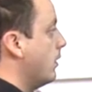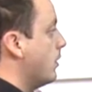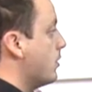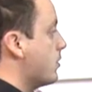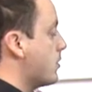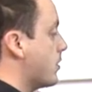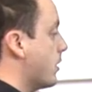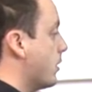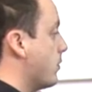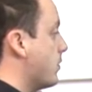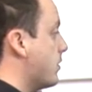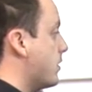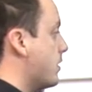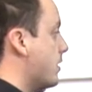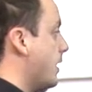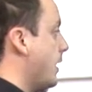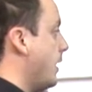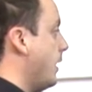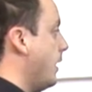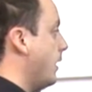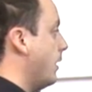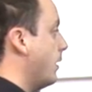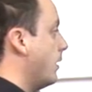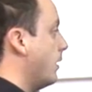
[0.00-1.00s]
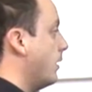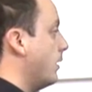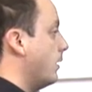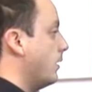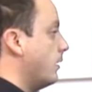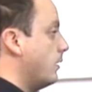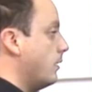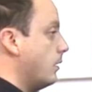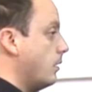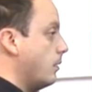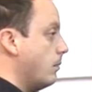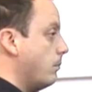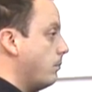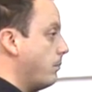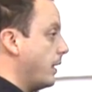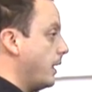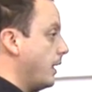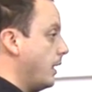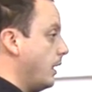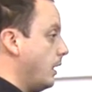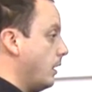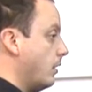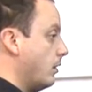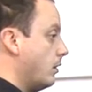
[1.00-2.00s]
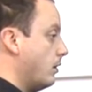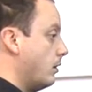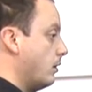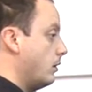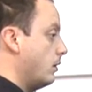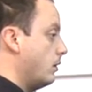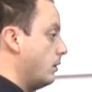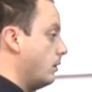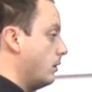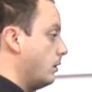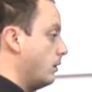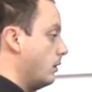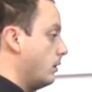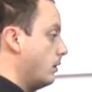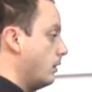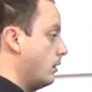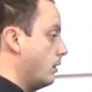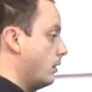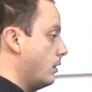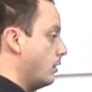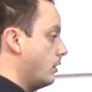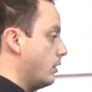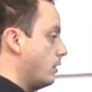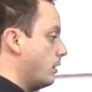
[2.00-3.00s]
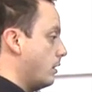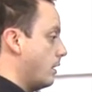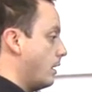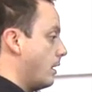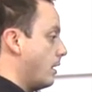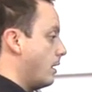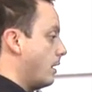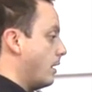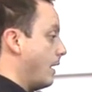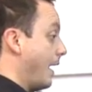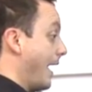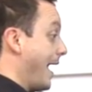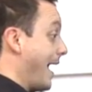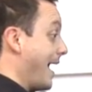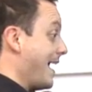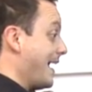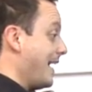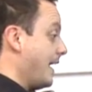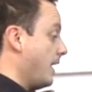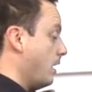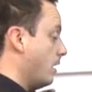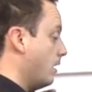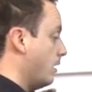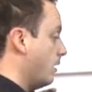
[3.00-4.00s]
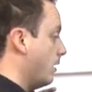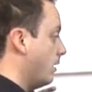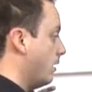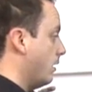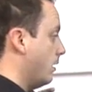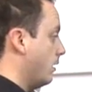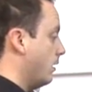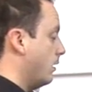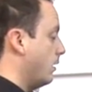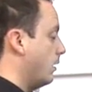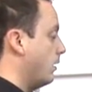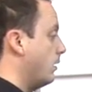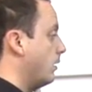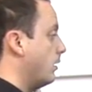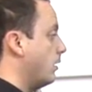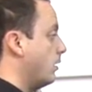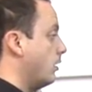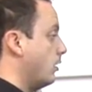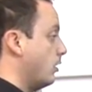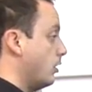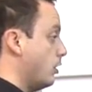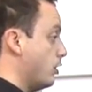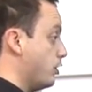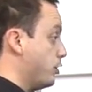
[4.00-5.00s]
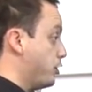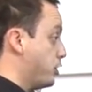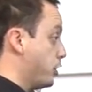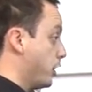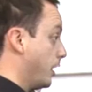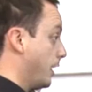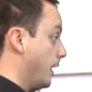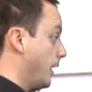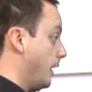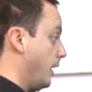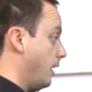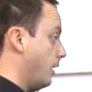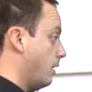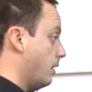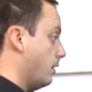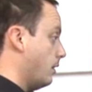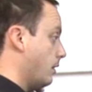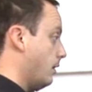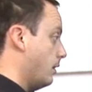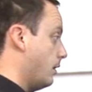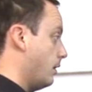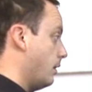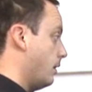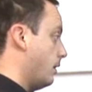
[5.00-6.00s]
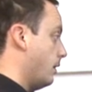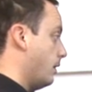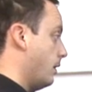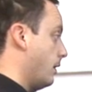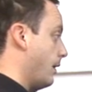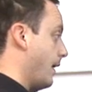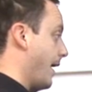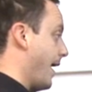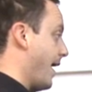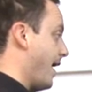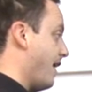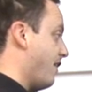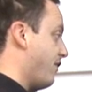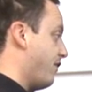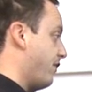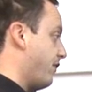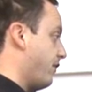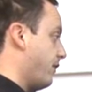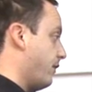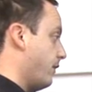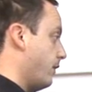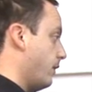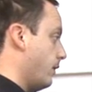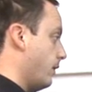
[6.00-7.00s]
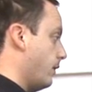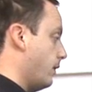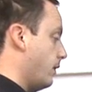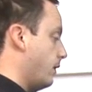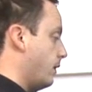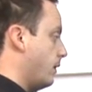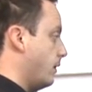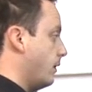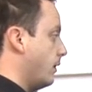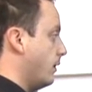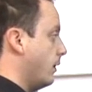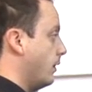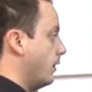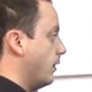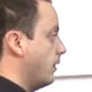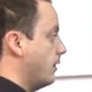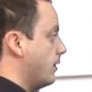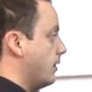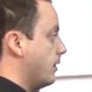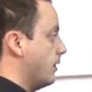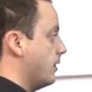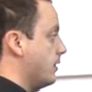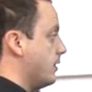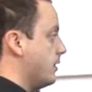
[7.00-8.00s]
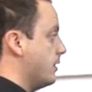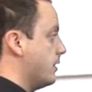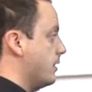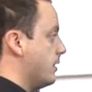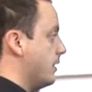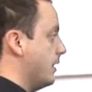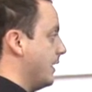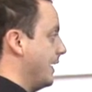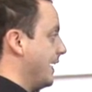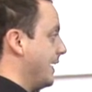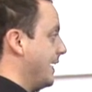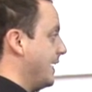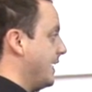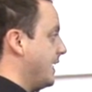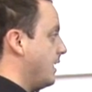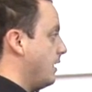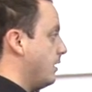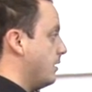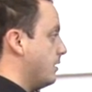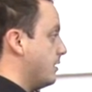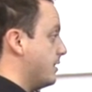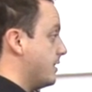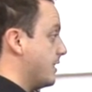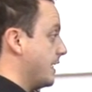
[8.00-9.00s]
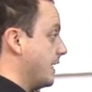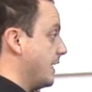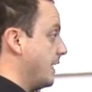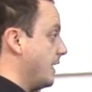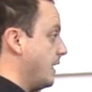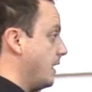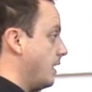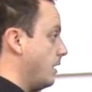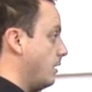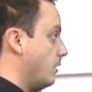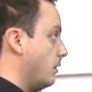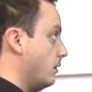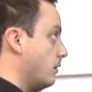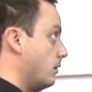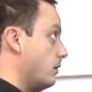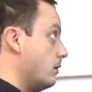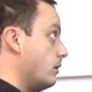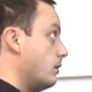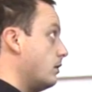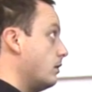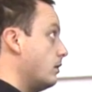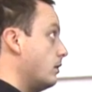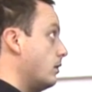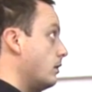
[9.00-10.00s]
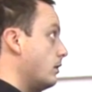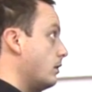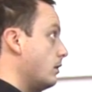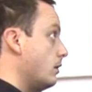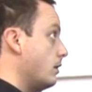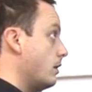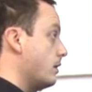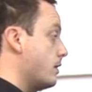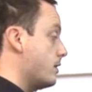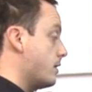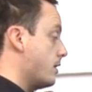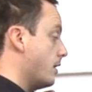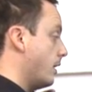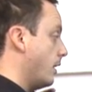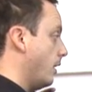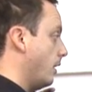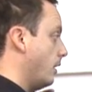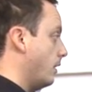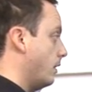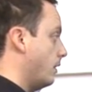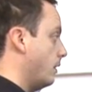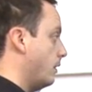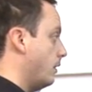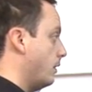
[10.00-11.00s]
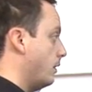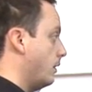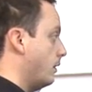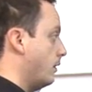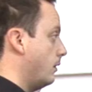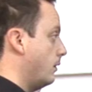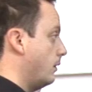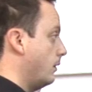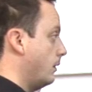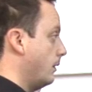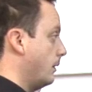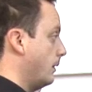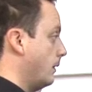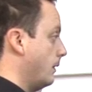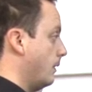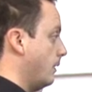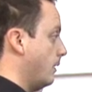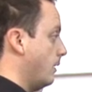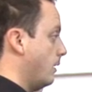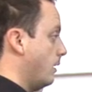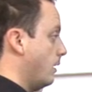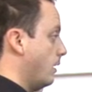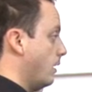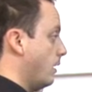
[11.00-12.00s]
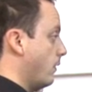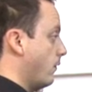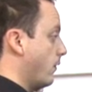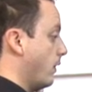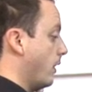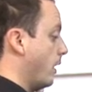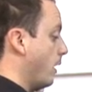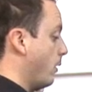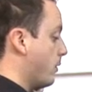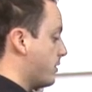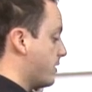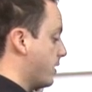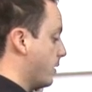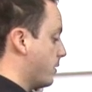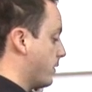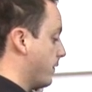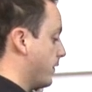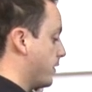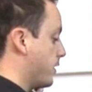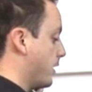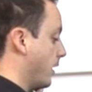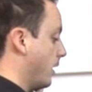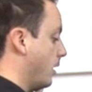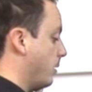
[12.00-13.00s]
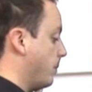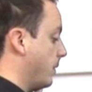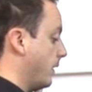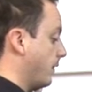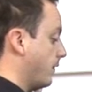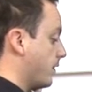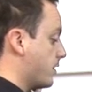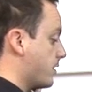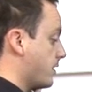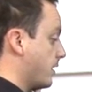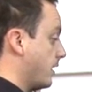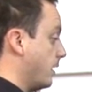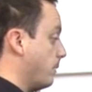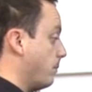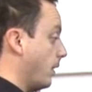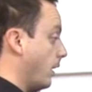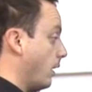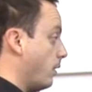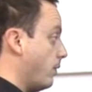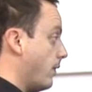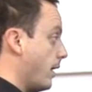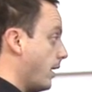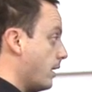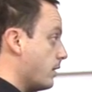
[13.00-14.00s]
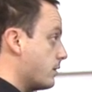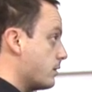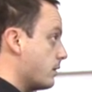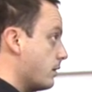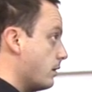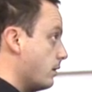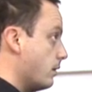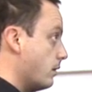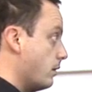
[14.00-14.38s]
So C, B, A, G, F, E, D, C. The lowest note on the cello being the C below that,